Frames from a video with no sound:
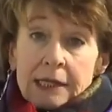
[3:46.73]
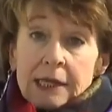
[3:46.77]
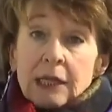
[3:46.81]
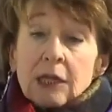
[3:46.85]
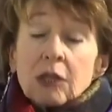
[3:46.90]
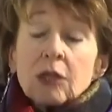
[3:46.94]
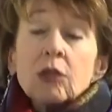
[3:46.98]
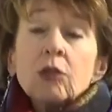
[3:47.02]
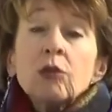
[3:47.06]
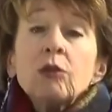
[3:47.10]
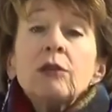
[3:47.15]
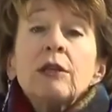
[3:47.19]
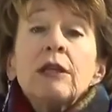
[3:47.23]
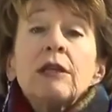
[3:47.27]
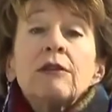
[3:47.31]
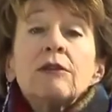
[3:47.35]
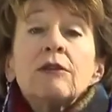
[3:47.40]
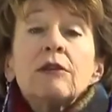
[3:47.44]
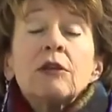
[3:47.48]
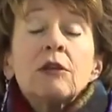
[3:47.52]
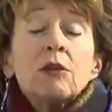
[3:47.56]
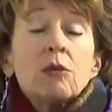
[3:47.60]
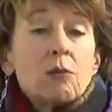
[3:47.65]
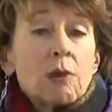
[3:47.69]
including
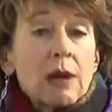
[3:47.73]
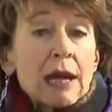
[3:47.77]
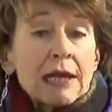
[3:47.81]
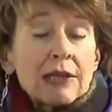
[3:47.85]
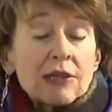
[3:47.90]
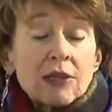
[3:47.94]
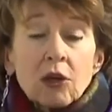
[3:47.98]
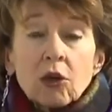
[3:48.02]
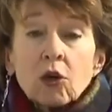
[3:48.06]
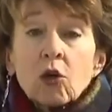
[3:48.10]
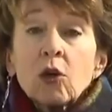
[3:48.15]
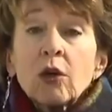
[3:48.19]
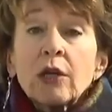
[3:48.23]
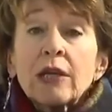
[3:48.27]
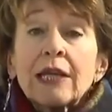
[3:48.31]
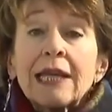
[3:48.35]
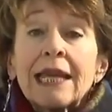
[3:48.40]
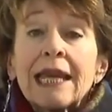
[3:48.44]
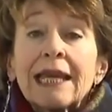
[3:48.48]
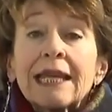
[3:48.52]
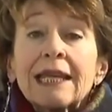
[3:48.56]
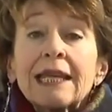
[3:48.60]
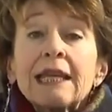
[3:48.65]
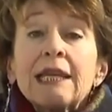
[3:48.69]
the US, are going to
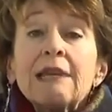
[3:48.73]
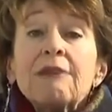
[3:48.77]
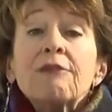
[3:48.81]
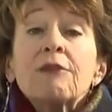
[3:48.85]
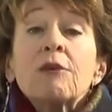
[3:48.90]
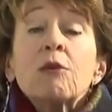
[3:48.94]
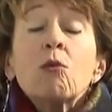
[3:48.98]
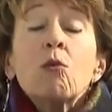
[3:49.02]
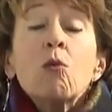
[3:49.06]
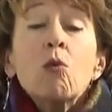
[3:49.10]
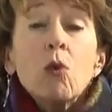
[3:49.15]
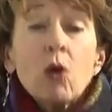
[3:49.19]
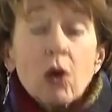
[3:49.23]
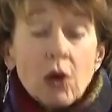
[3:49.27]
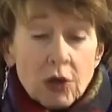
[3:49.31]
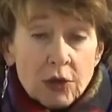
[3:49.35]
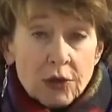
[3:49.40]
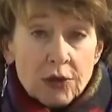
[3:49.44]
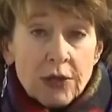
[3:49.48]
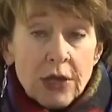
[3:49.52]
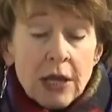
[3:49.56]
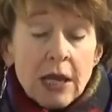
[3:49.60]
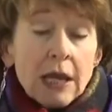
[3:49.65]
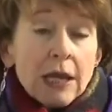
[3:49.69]
get even
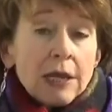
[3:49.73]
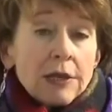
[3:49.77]
worse.